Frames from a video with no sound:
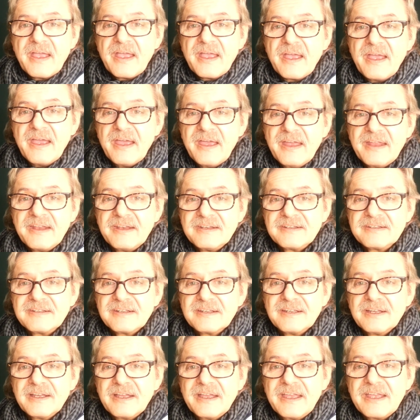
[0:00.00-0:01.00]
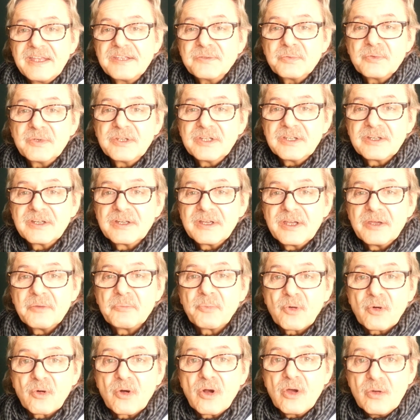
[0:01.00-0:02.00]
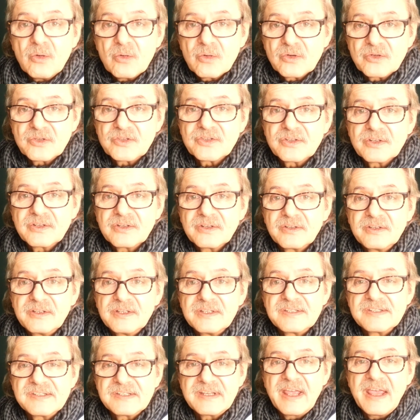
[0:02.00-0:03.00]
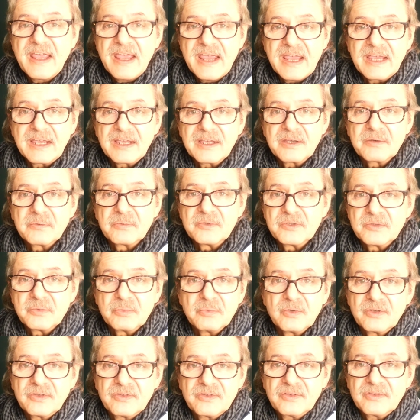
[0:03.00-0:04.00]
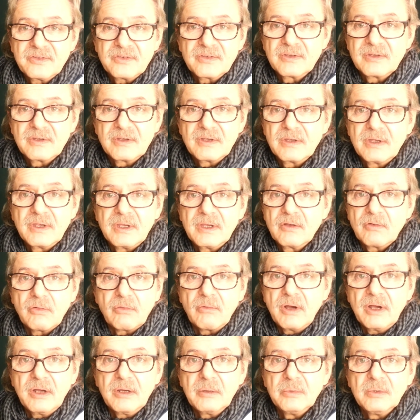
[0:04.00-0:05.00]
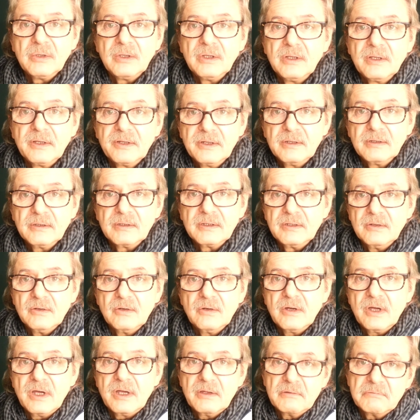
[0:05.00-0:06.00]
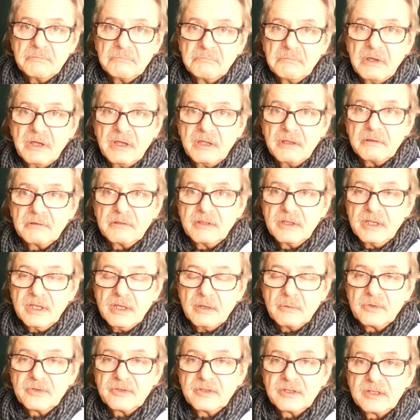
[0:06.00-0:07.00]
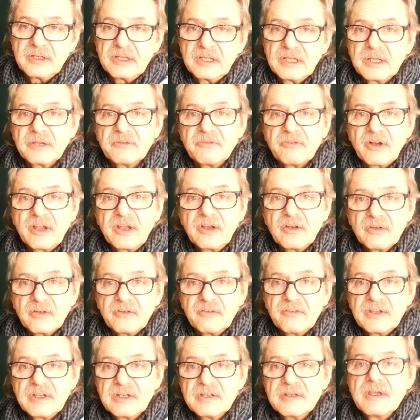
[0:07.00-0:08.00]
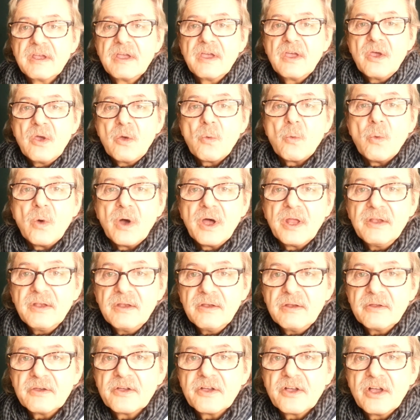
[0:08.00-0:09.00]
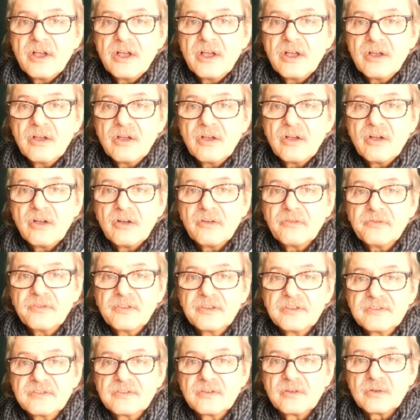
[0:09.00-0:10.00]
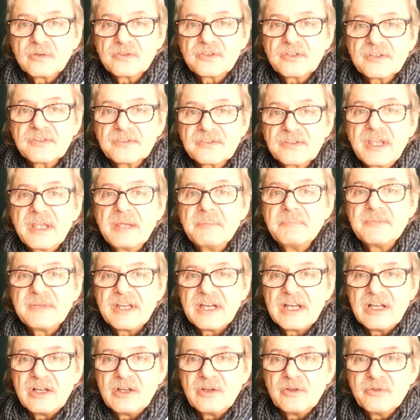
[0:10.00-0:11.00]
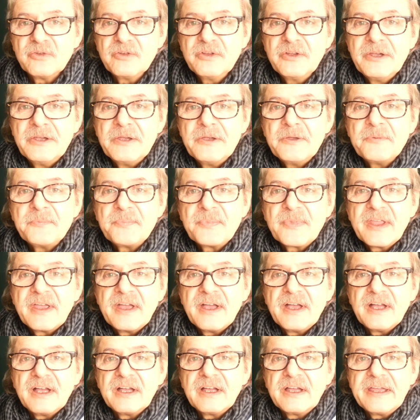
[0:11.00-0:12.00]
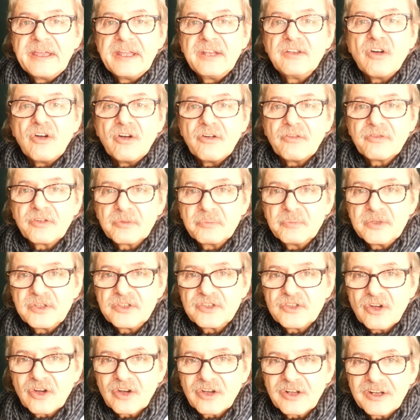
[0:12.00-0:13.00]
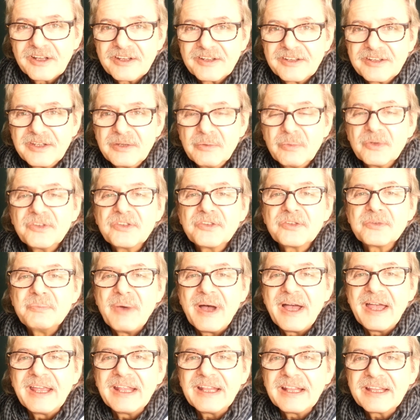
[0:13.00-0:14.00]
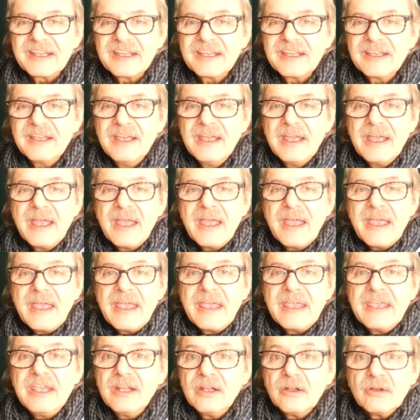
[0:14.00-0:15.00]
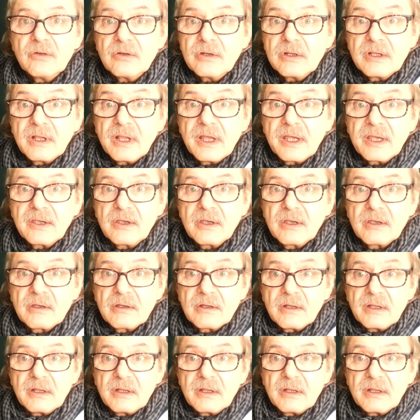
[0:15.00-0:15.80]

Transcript: And as we approached this tank, which was incredible, you know, I think I was a little afraid of it, one of the soldiers came down and offered me chocolate. He was smiling. He looked like